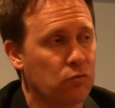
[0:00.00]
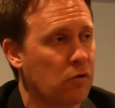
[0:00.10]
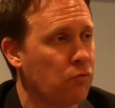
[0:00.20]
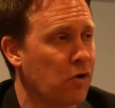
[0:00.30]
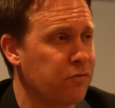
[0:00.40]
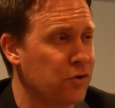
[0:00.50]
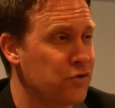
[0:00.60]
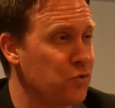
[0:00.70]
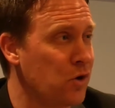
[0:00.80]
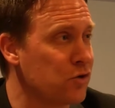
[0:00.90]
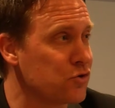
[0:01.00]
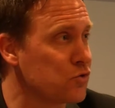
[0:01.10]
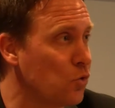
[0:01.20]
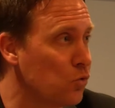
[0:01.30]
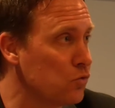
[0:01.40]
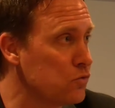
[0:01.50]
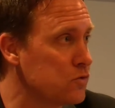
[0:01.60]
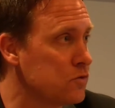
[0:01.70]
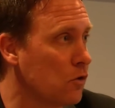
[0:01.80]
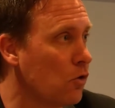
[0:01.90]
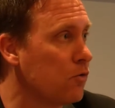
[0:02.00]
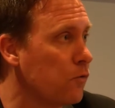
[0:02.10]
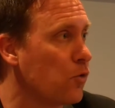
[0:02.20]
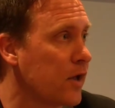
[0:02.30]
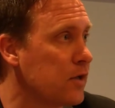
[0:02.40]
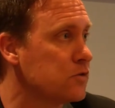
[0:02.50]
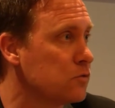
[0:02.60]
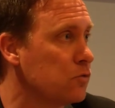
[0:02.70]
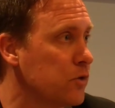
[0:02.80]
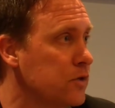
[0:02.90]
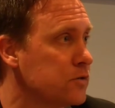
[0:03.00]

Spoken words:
Roughly 200 schools are 4-day school weeks.